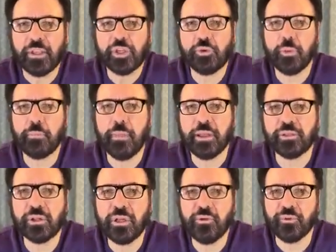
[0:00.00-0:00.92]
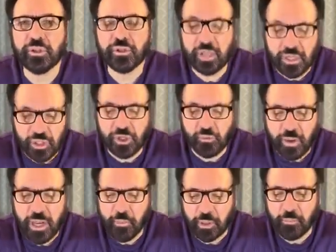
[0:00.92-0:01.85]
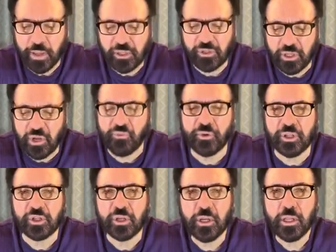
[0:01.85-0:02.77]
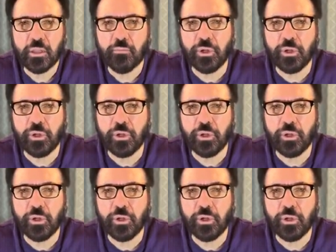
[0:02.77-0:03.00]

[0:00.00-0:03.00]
This is what makes the difference. This is really what makes the difference